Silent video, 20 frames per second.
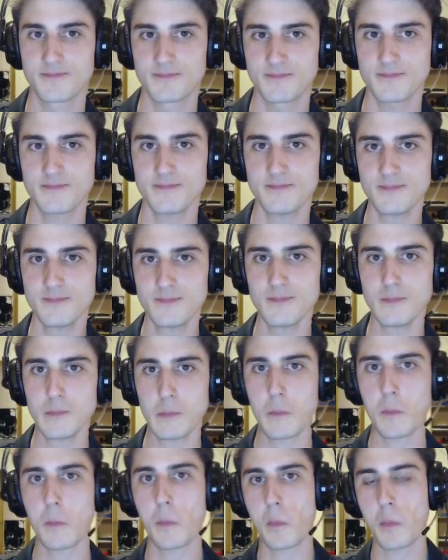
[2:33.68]

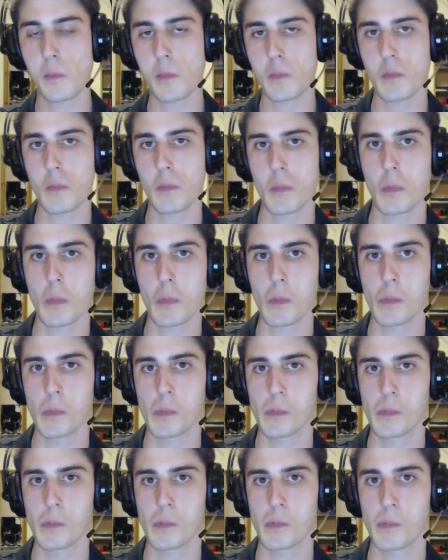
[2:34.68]

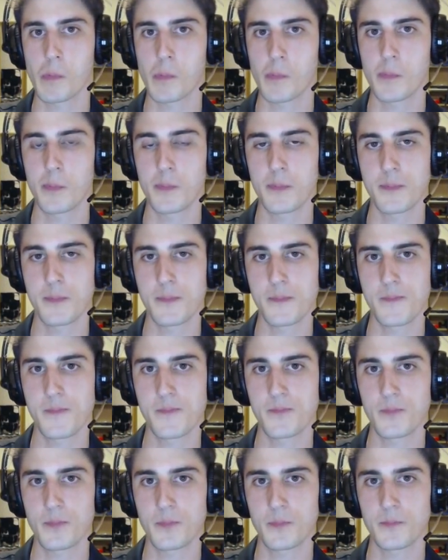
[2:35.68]

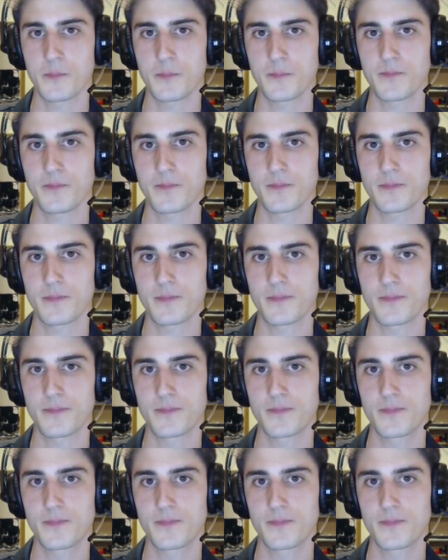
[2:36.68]
(not speaking)